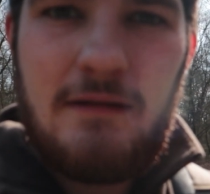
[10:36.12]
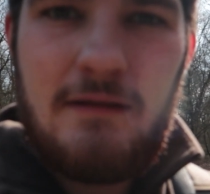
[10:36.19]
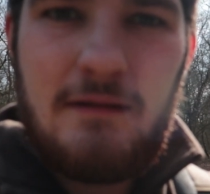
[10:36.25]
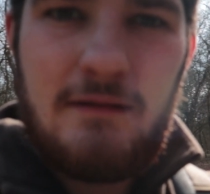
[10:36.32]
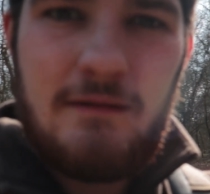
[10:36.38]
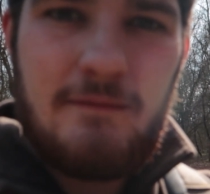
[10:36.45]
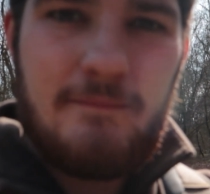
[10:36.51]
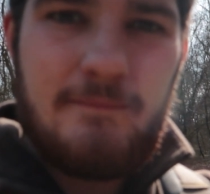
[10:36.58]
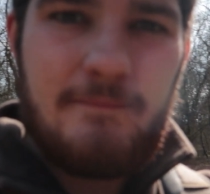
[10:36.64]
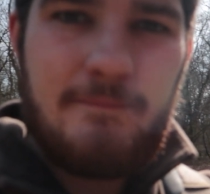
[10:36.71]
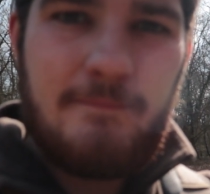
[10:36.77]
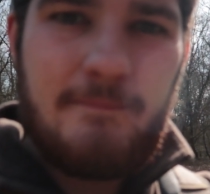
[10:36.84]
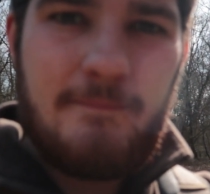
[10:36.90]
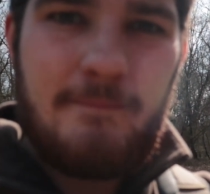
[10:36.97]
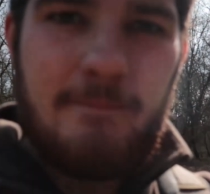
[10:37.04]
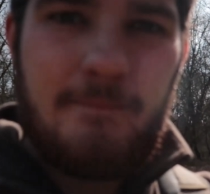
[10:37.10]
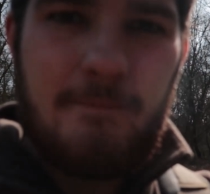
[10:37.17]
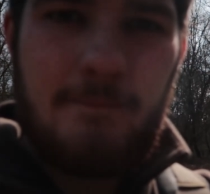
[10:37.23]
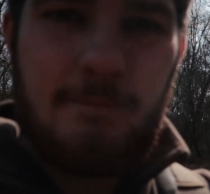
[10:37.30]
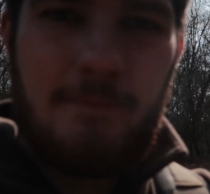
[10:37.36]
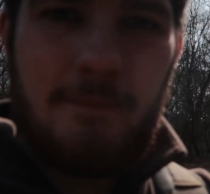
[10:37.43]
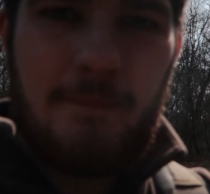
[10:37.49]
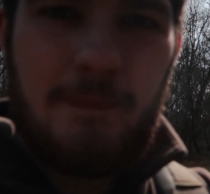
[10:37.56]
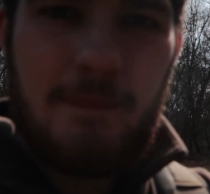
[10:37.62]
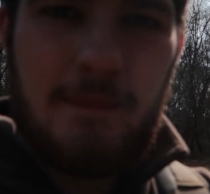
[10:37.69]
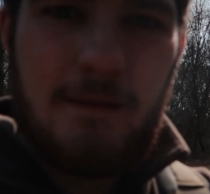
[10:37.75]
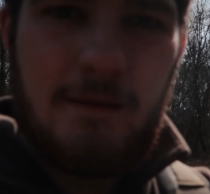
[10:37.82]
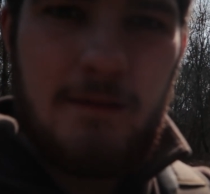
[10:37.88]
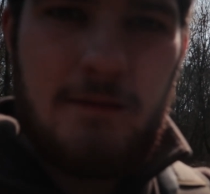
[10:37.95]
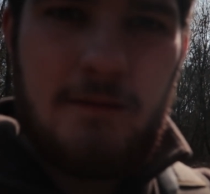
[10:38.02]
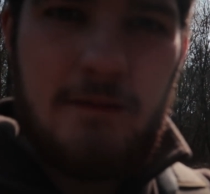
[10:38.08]

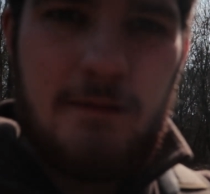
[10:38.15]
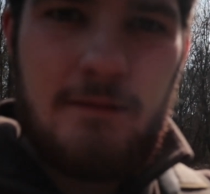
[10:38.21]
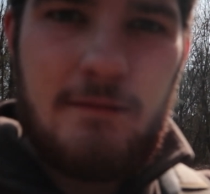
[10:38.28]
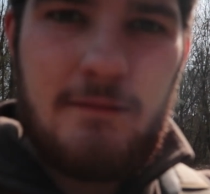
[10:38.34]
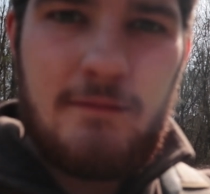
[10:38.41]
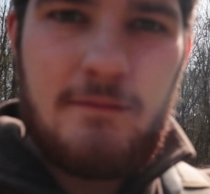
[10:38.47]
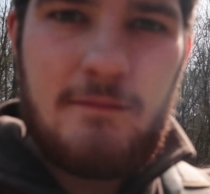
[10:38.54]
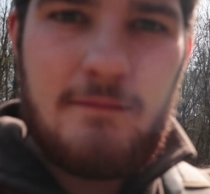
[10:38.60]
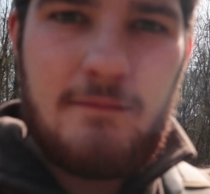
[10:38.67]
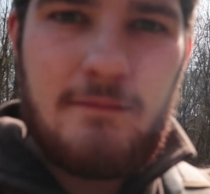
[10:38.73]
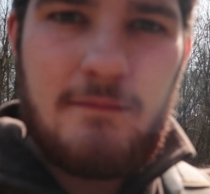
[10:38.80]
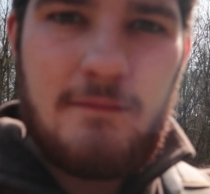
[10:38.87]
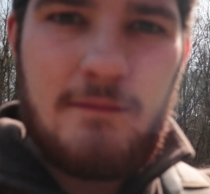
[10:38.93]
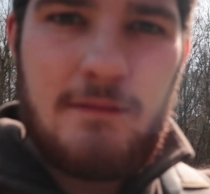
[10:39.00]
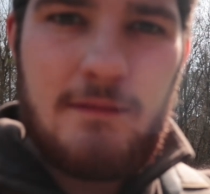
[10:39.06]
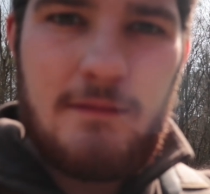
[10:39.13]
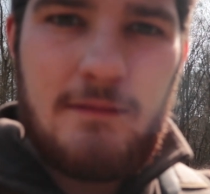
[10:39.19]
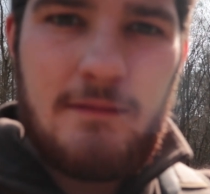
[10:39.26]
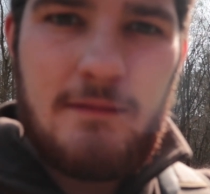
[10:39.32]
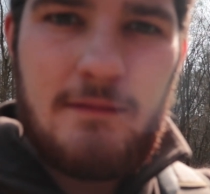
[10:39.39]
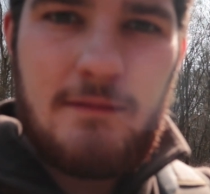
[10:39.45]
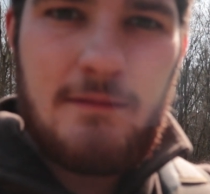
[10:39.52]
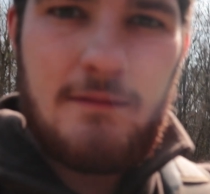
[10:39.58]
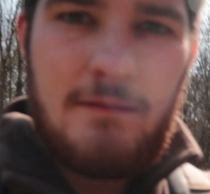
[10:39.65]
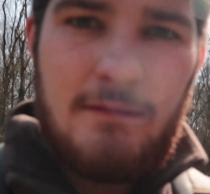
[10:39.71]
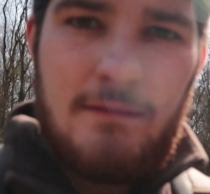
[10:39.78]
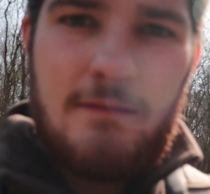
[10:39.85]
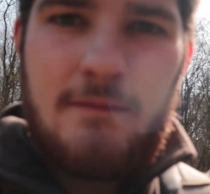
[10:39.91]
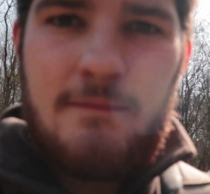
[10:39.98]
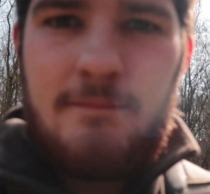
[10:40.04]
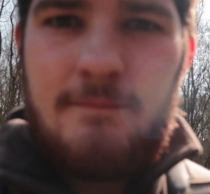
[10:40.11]

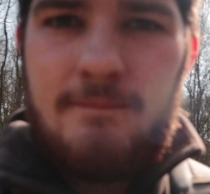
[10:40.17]
No one is speaking in this clip.